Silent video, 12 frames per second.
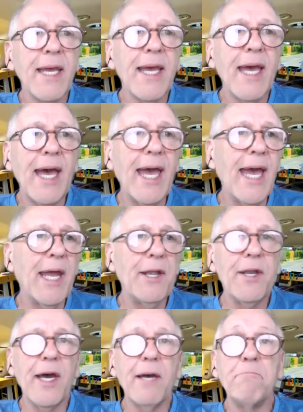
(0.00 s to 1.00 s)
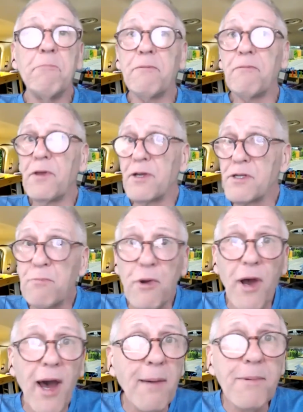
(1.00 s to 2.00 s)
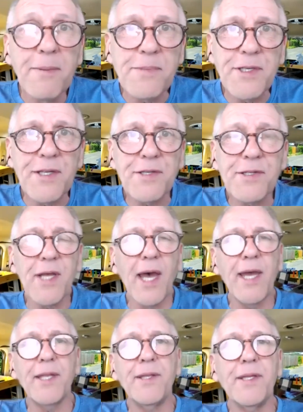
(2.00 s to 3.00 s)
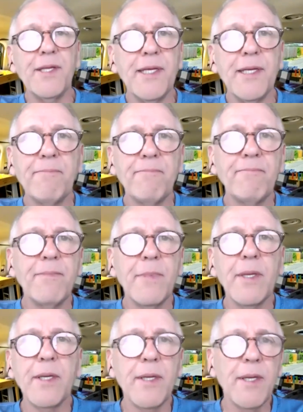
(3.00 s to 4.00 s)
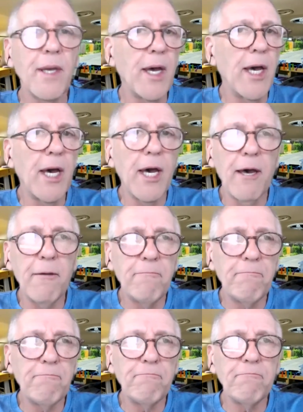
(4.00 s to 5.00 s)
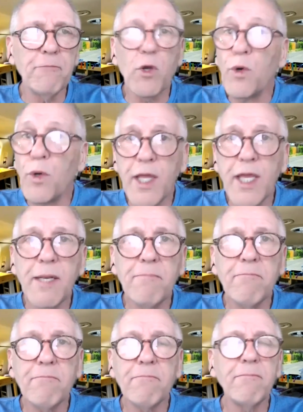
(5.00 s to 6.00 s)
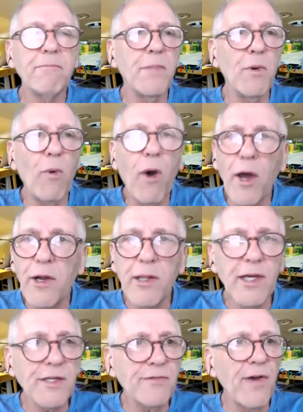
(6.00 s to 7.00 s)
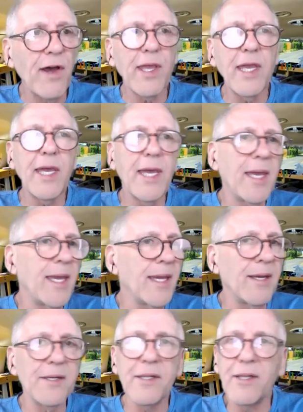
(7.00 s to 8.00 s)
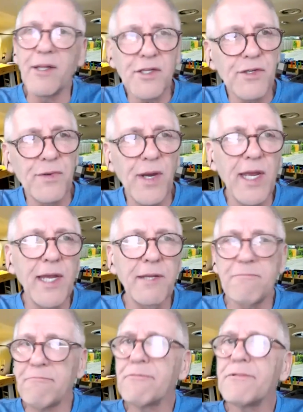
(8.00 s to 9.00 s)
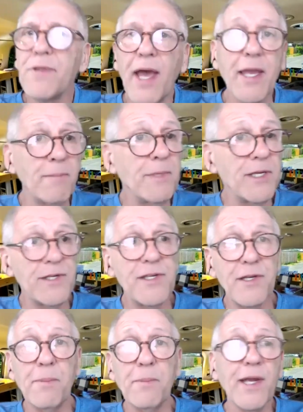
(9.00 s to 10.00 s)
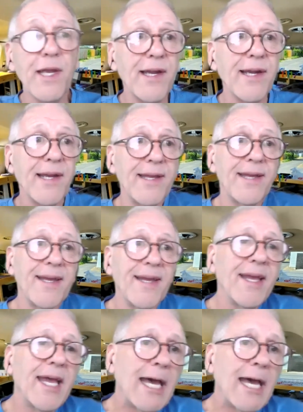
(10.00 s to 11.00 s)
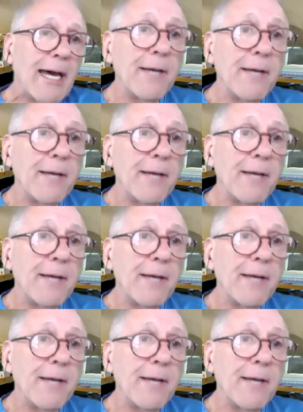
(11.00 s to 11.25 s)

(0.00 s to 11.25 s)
And if there's problems inside the uh, cooling, the water looks funky, it looks strange, that could be a deal breaker. Uh,